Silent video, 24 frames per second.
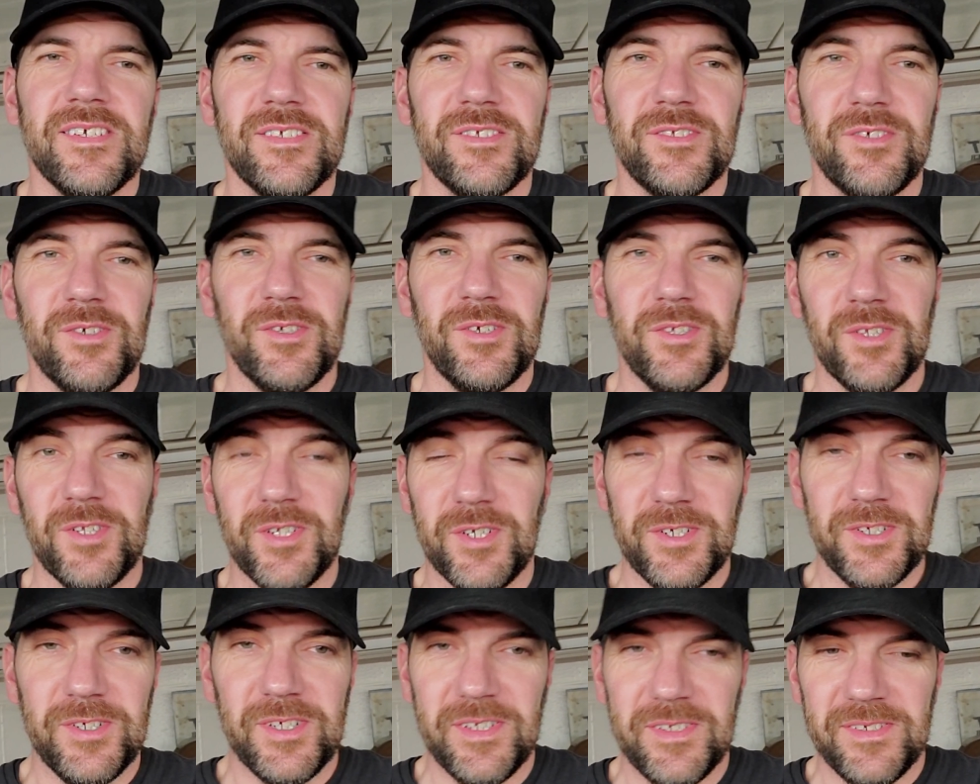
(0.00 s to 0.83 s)
So you
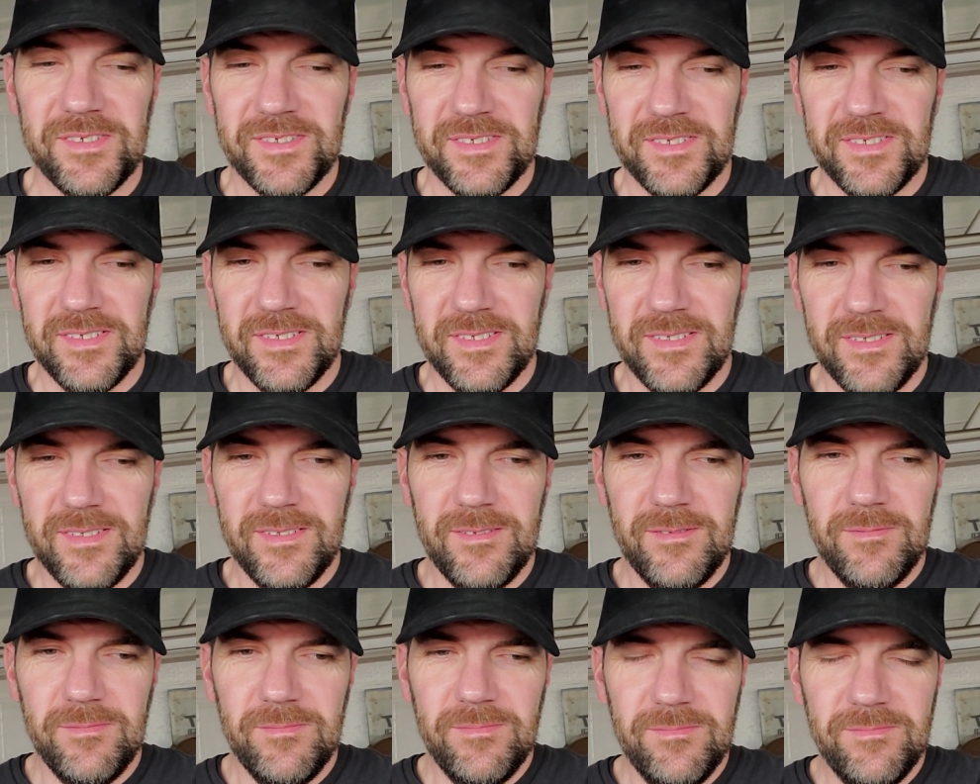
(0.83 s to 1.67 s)
learn,
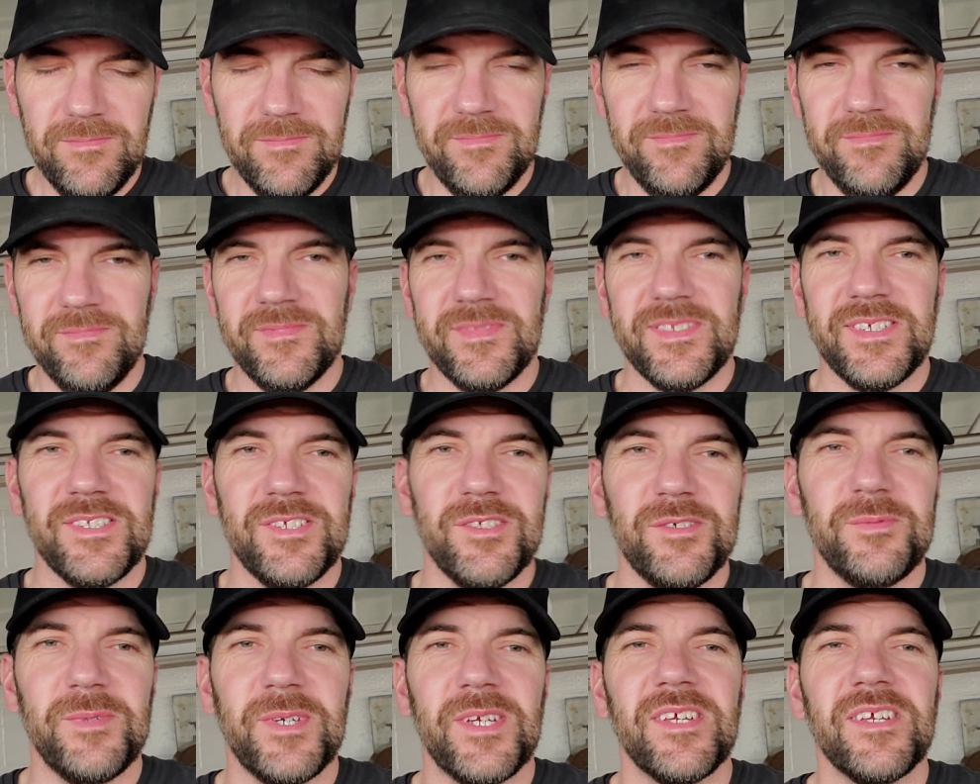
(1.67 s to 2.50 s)

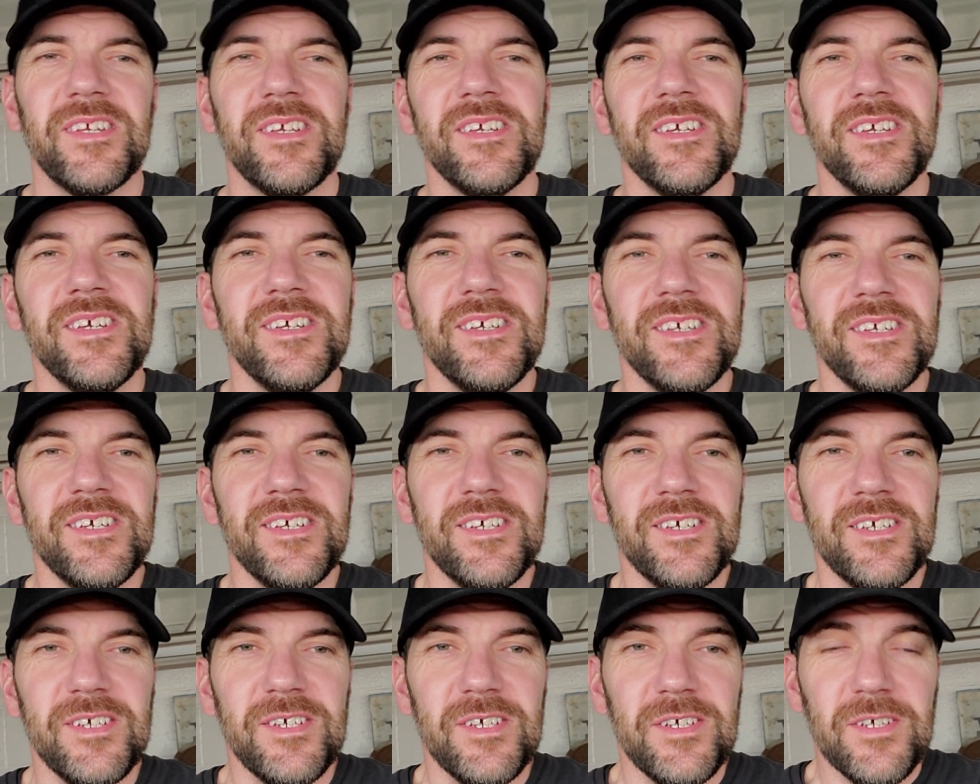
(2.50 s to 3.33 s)
excuse me,
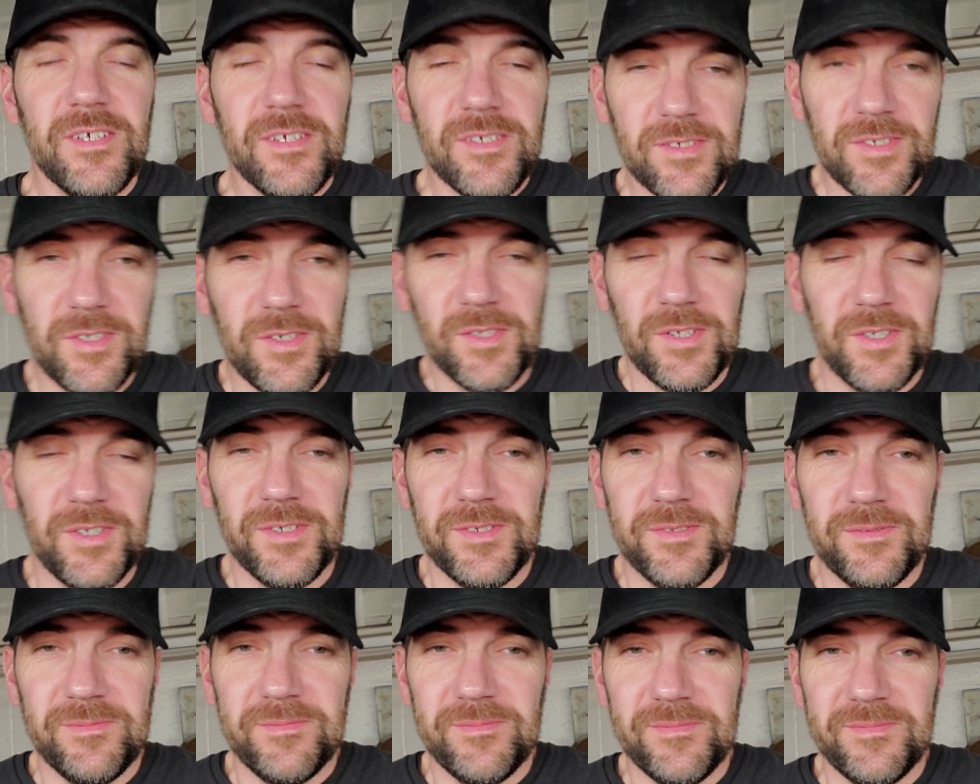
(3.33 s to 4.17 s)
so you
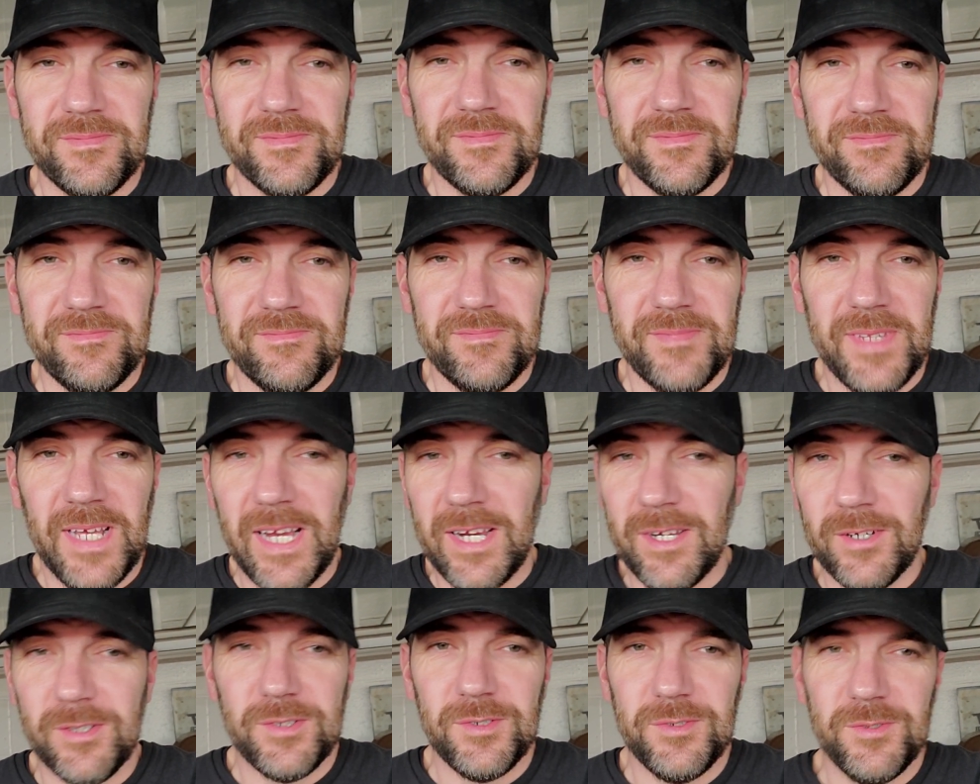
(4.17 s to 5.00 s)
learn
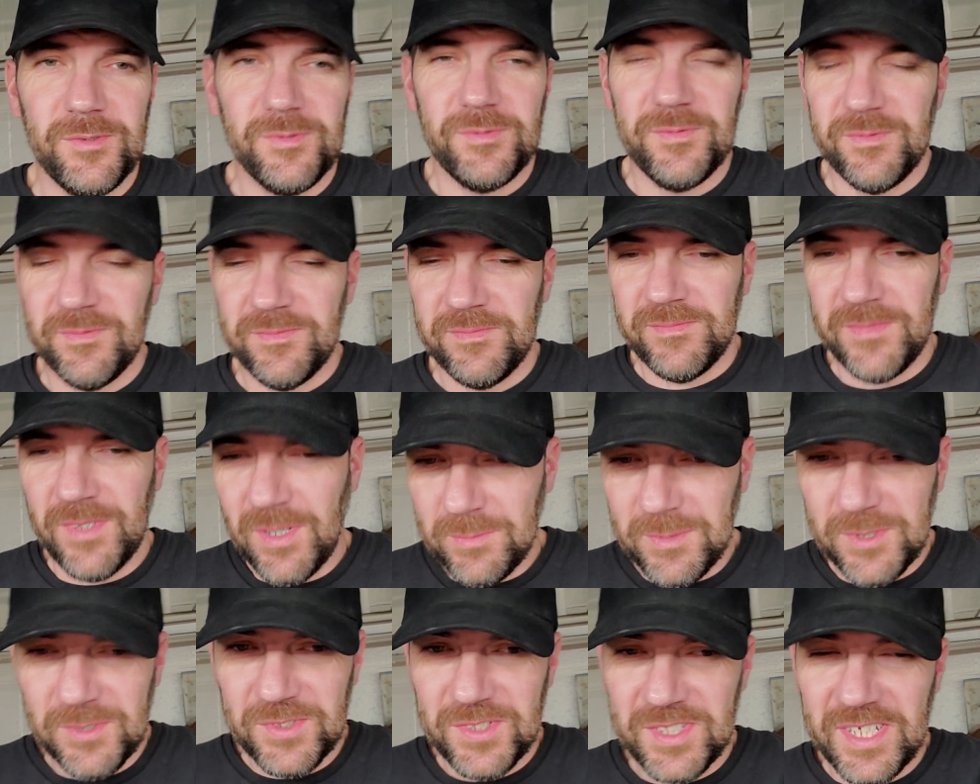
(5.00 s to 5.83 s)
how to do
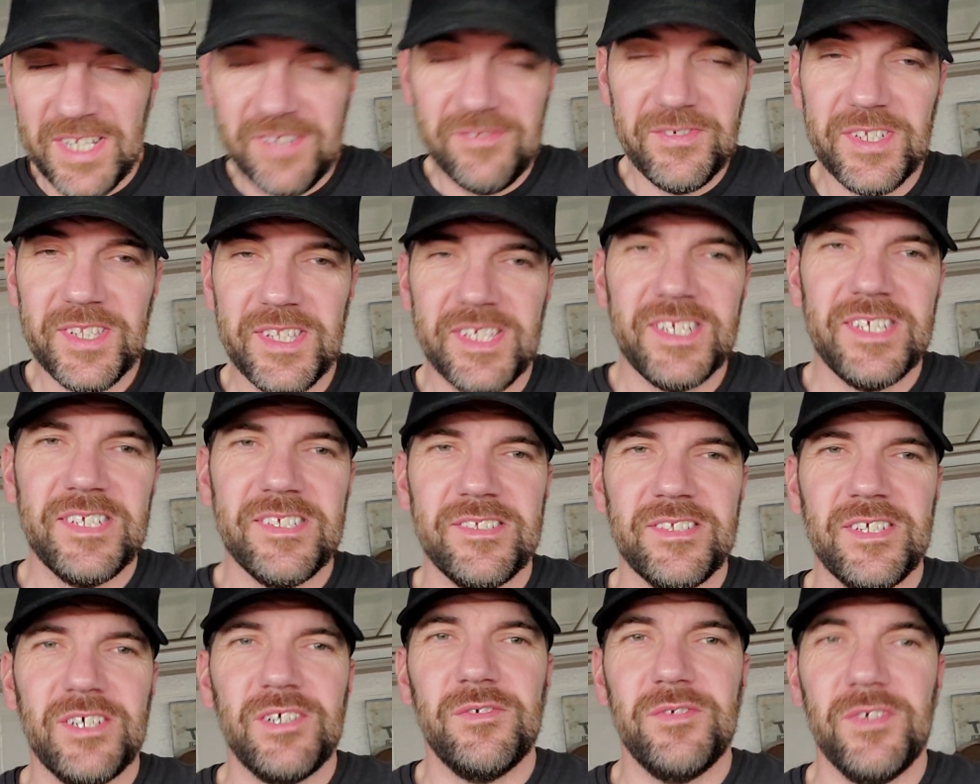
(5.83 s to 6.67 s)
almost everything
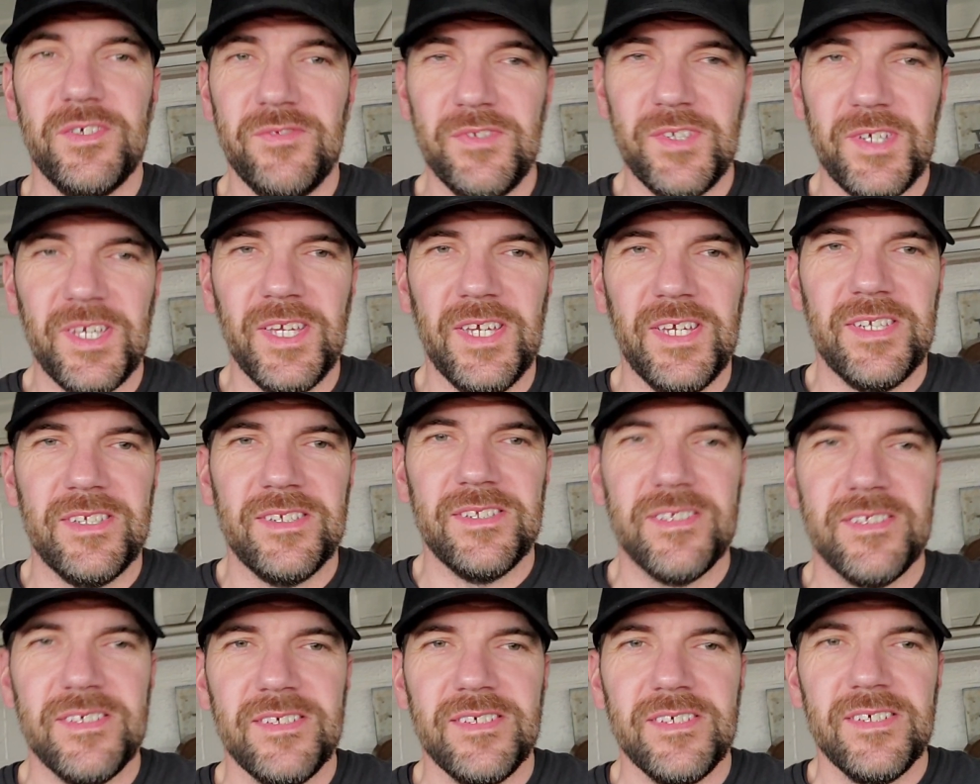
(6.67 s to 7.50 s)
yourself if you can.
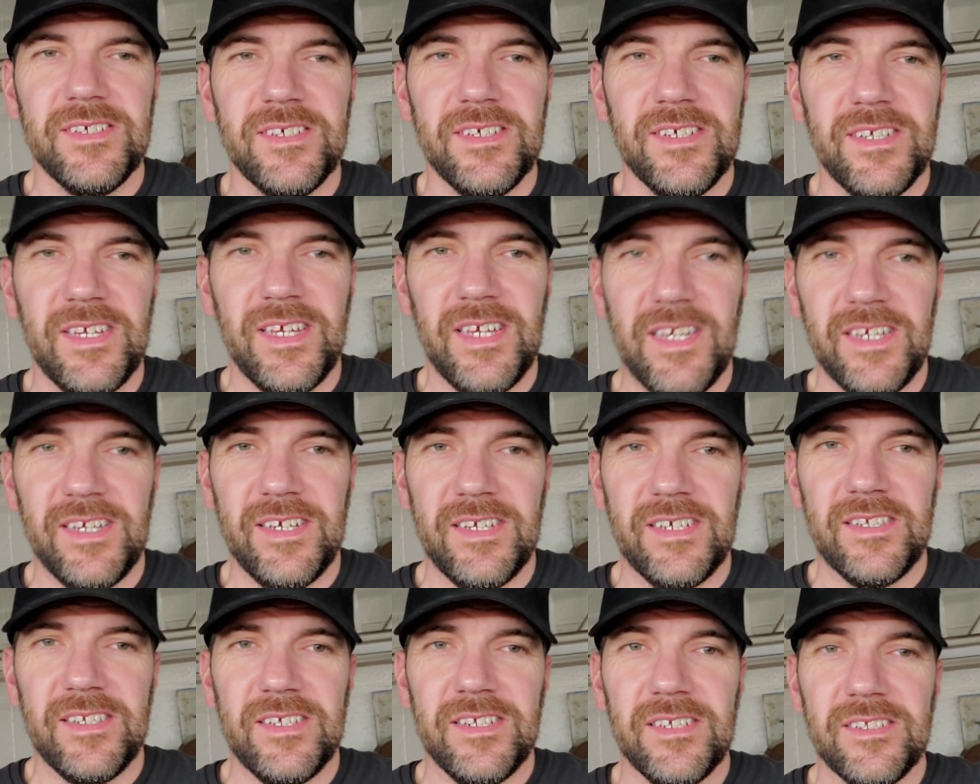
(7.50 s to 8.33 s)

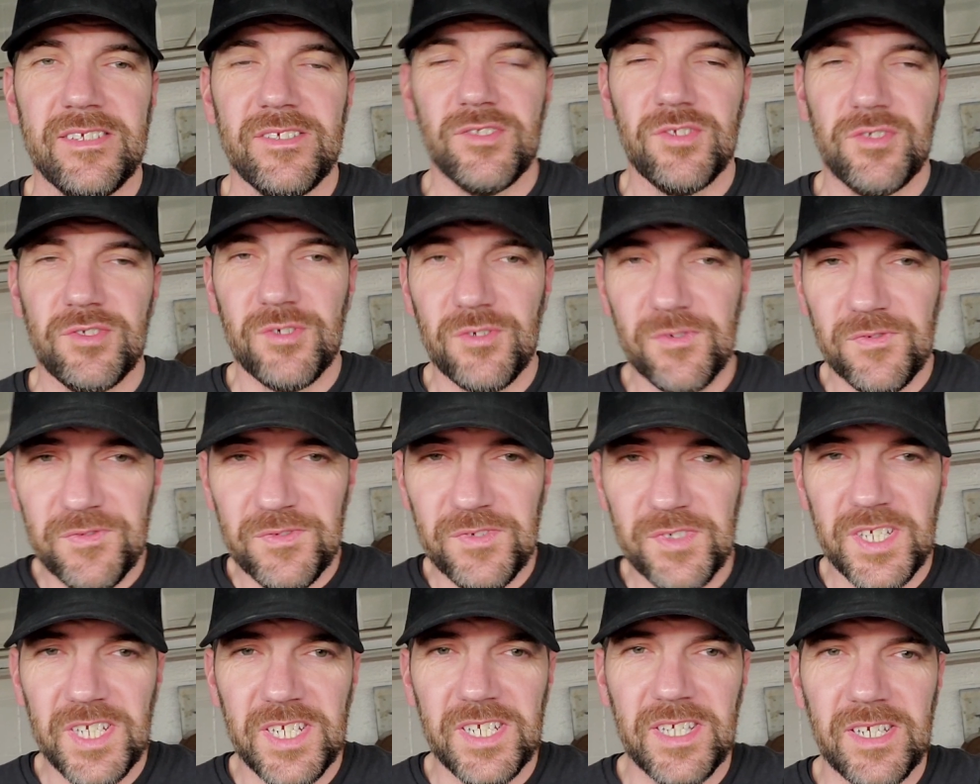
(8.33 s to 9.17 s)
And it is so
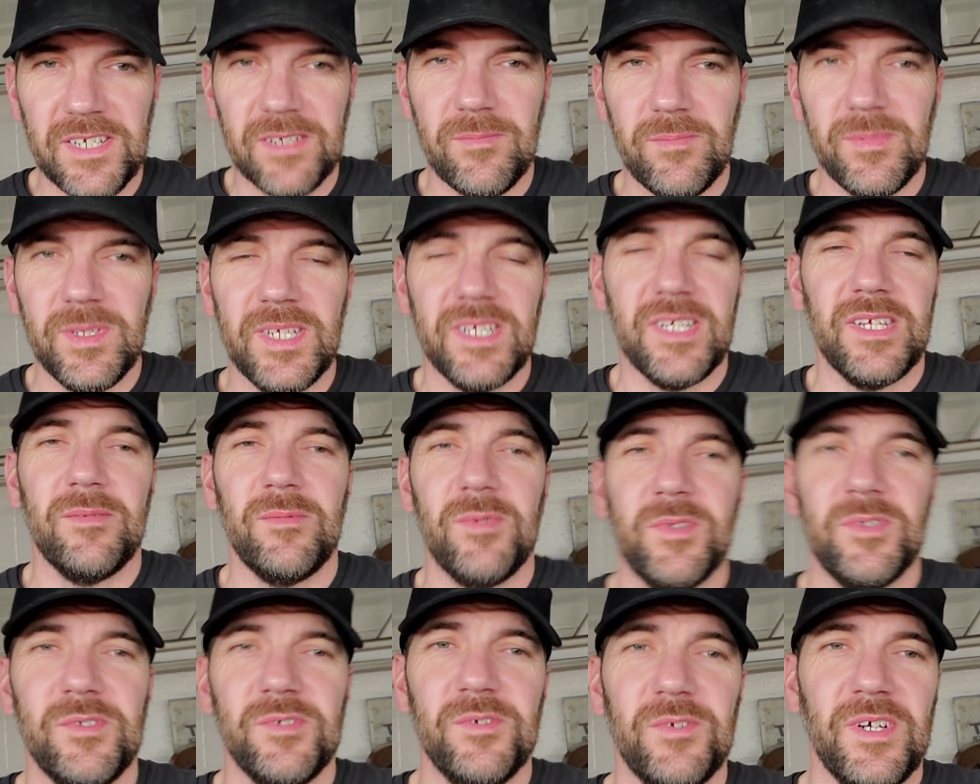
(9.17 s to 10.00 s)
freeing being
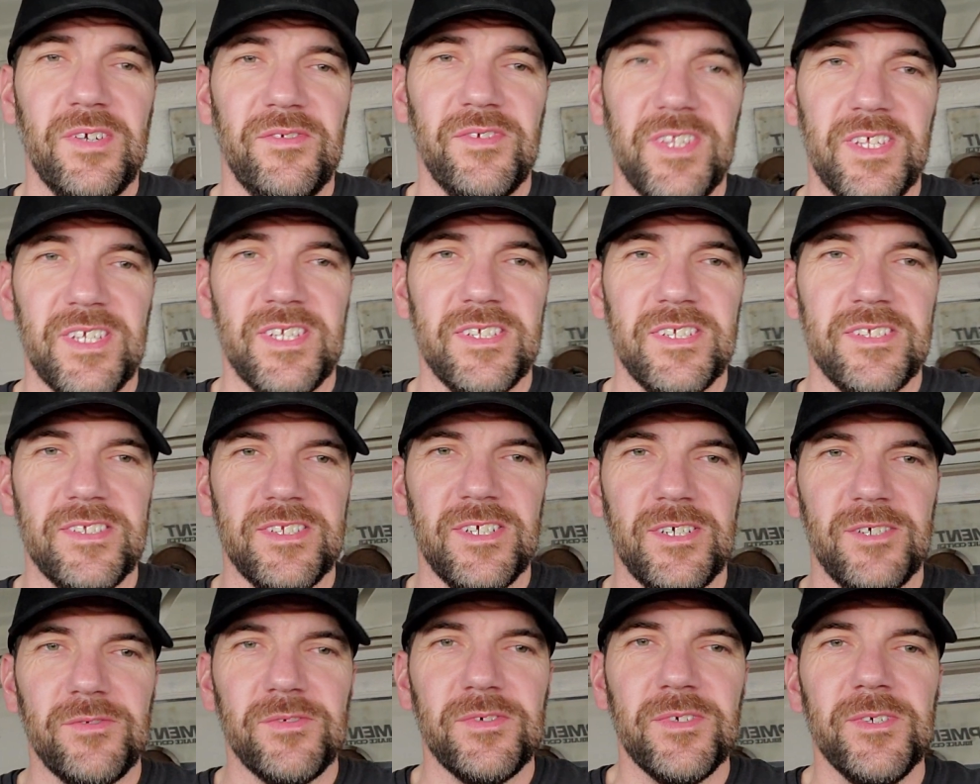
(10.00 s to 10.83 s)
able to do everything
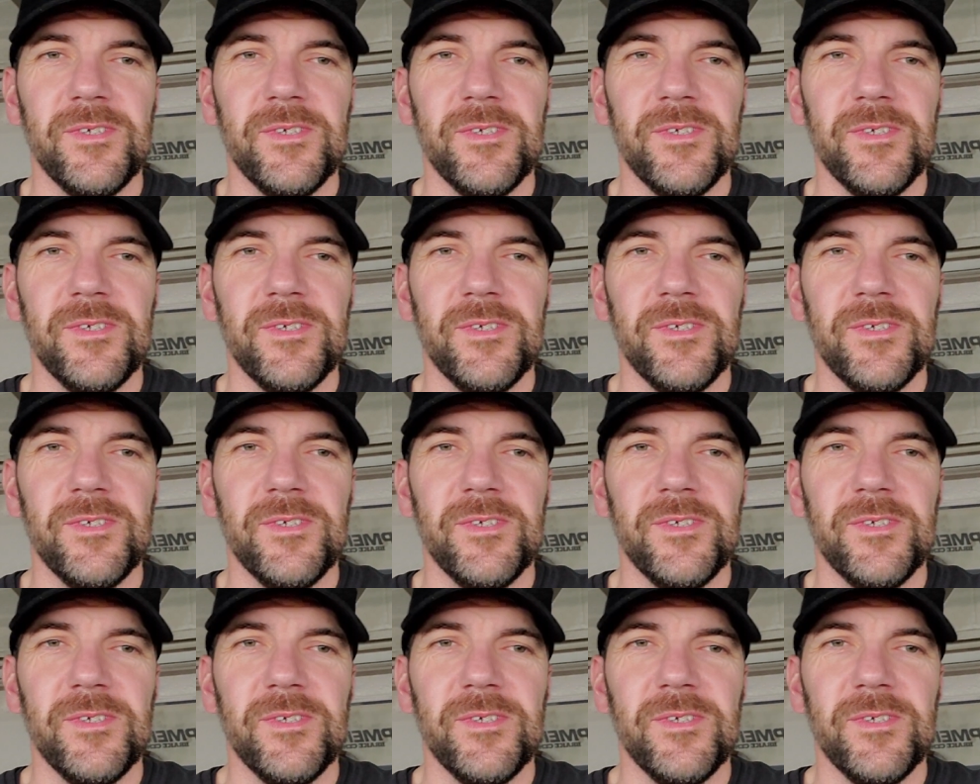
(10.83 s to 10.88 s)
yourself.